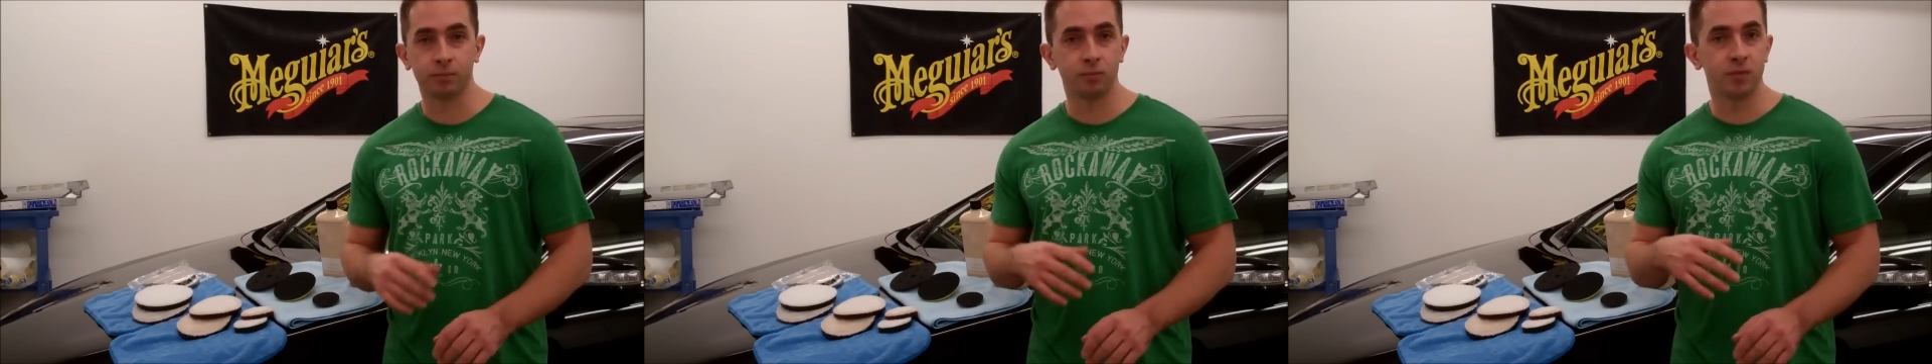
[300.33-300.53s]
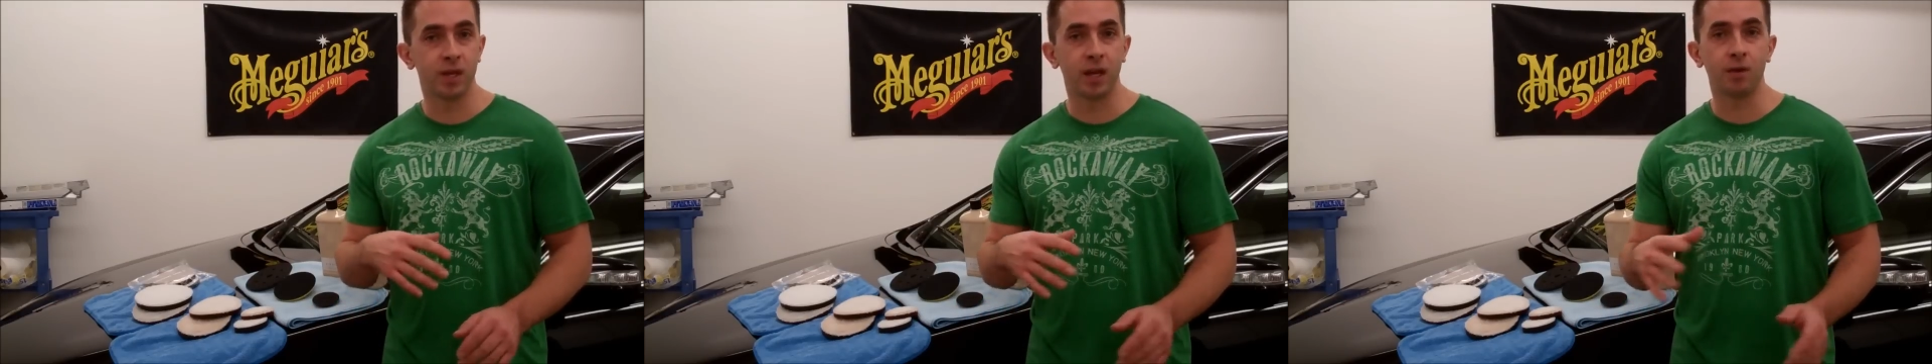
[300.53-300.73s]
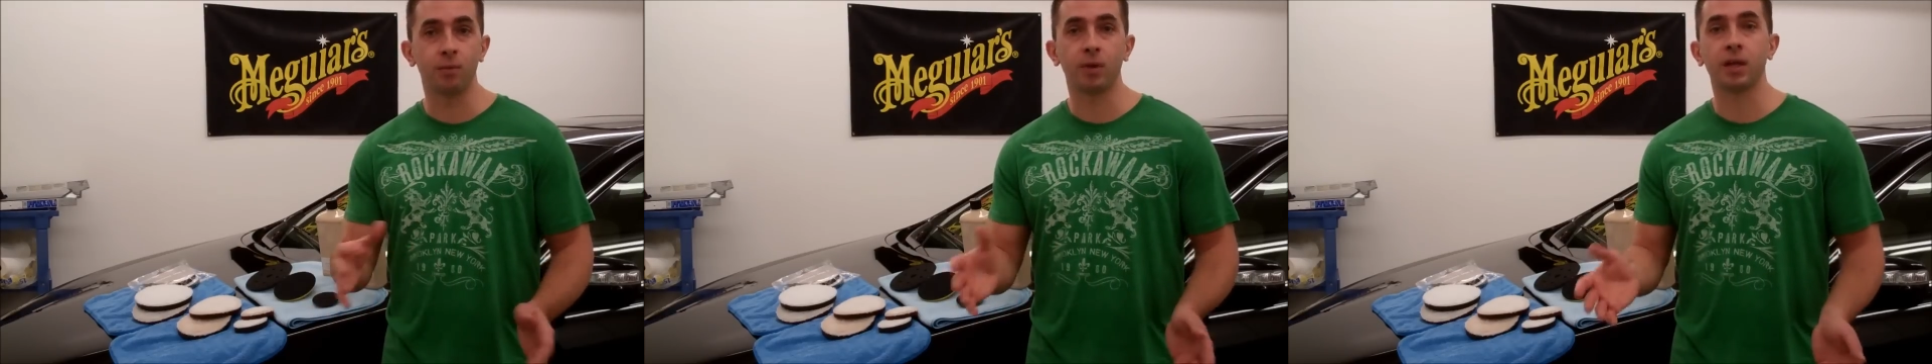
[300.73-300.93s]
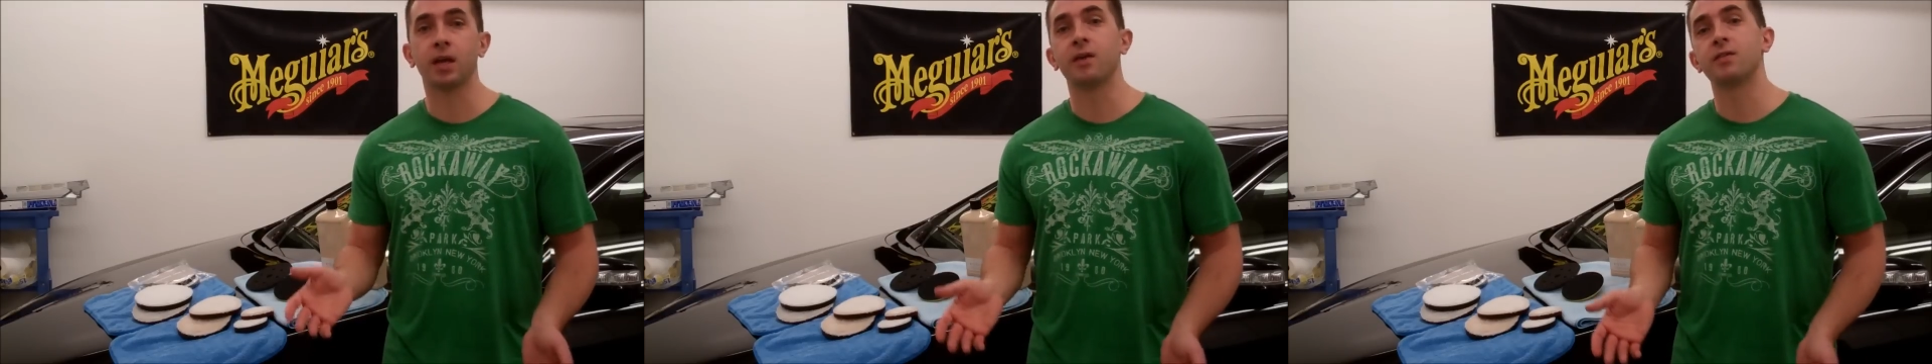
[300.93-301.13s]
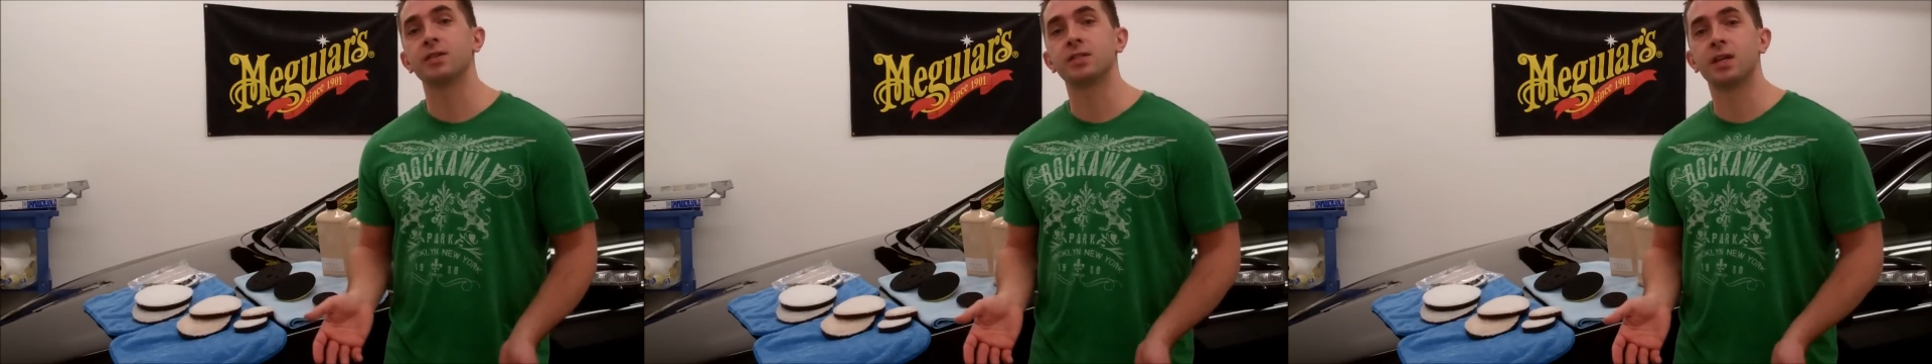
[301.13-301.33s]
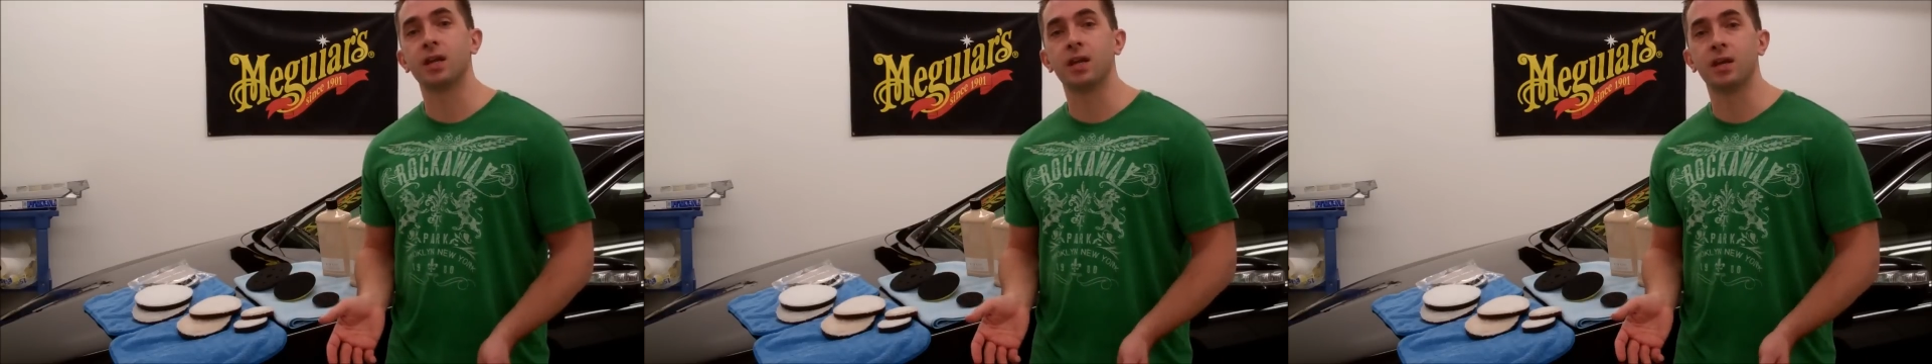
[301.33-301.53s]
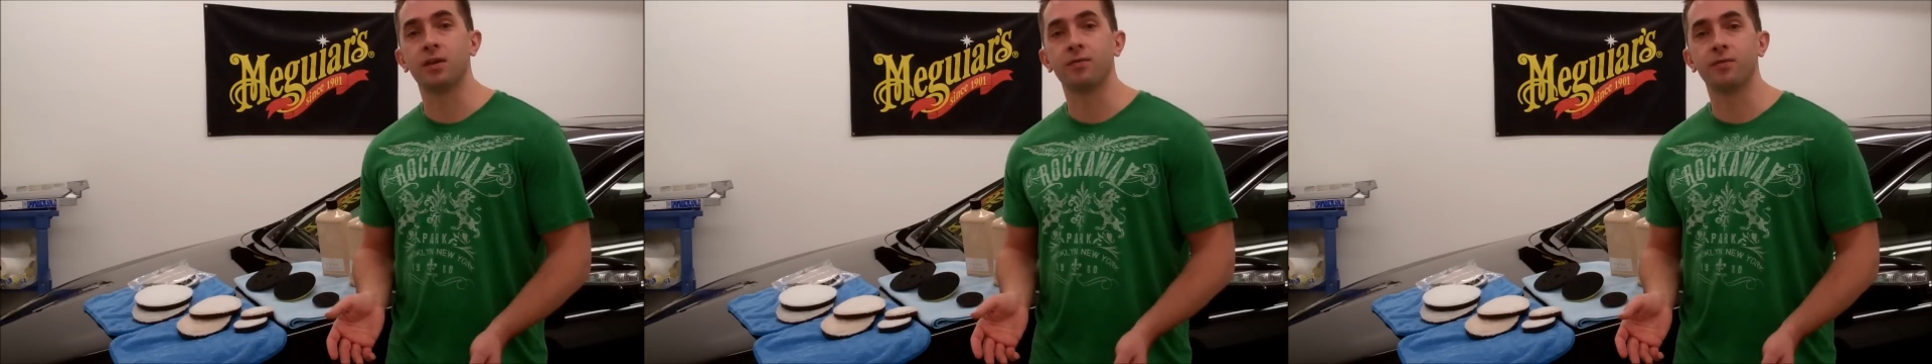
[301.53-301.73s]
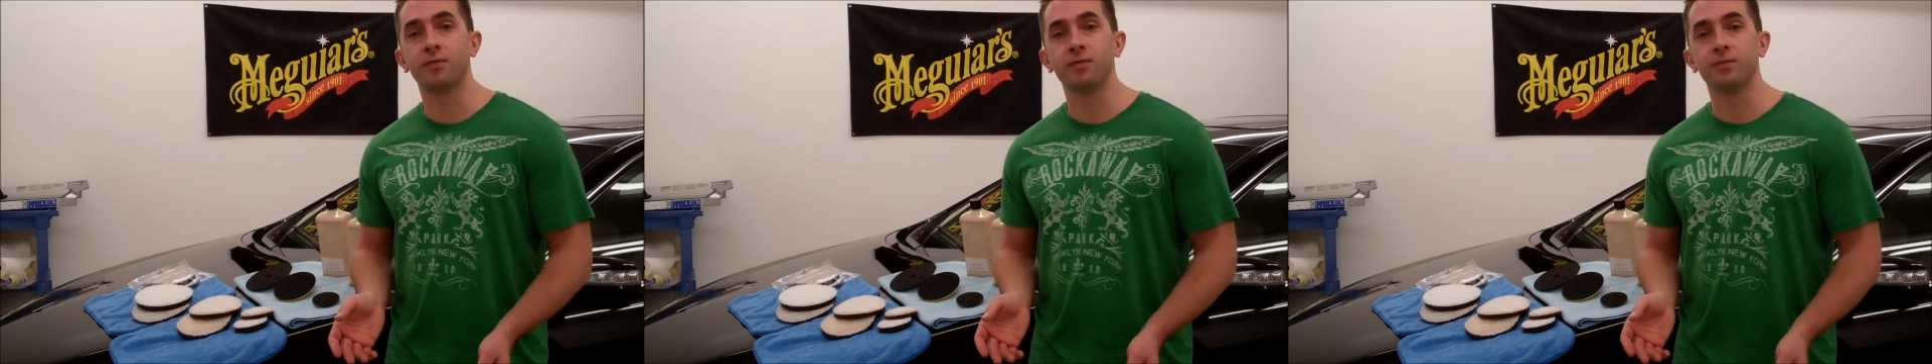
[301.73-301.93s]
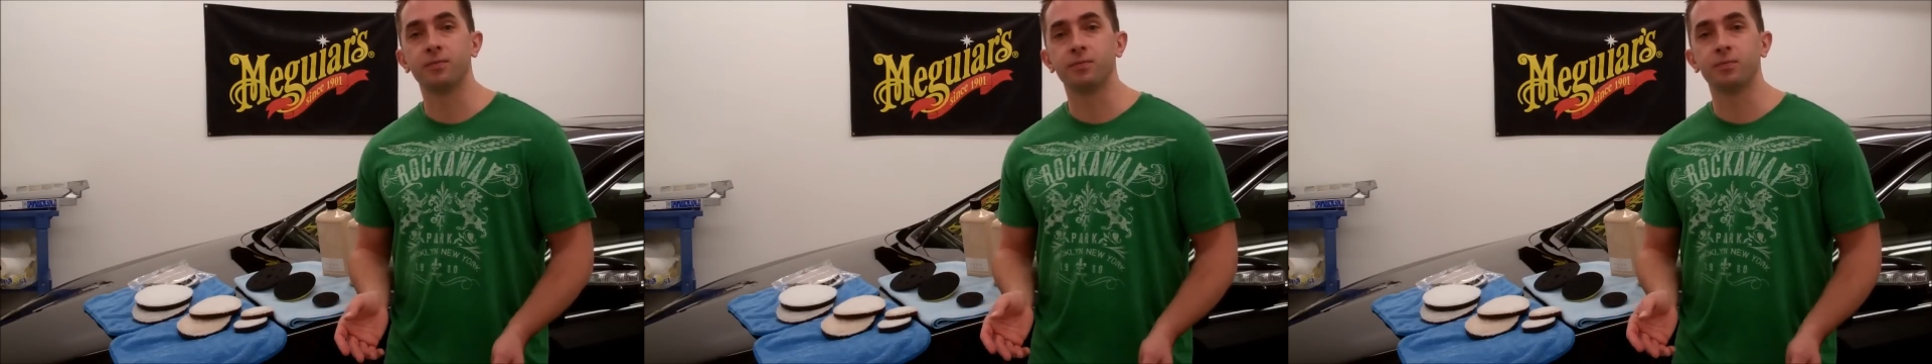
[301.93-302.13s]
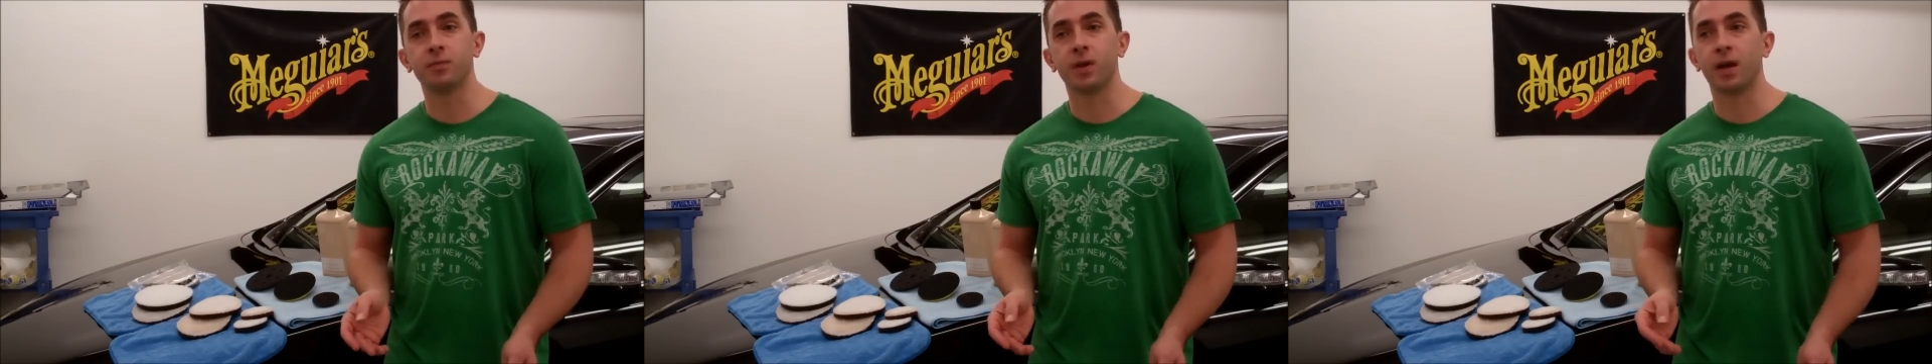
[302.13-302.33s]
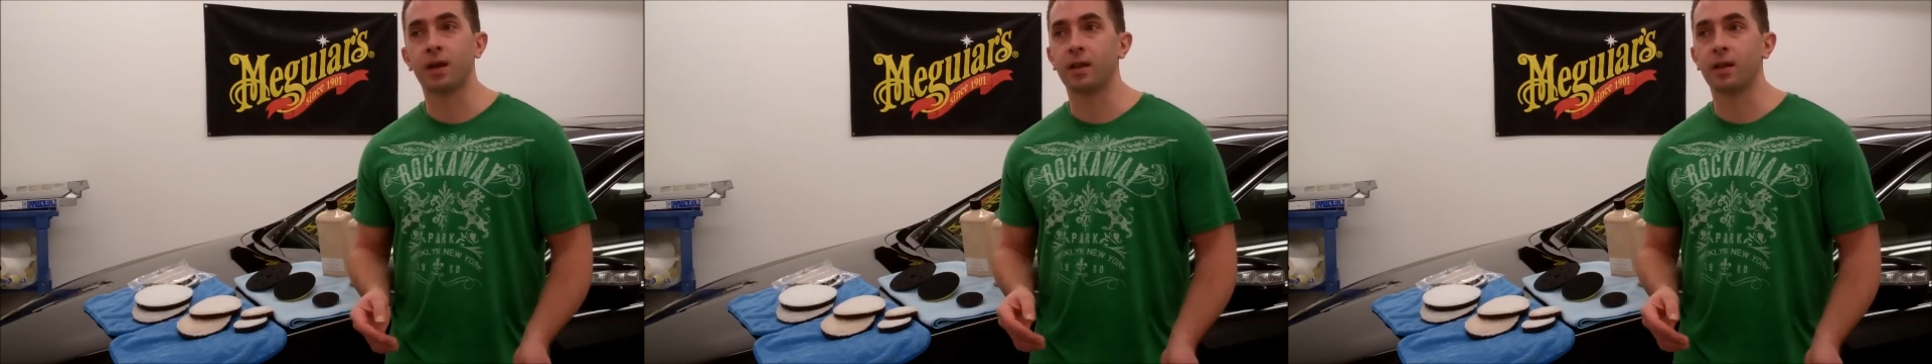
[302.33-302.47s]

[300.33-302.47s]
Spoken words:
they didn't really give us any kind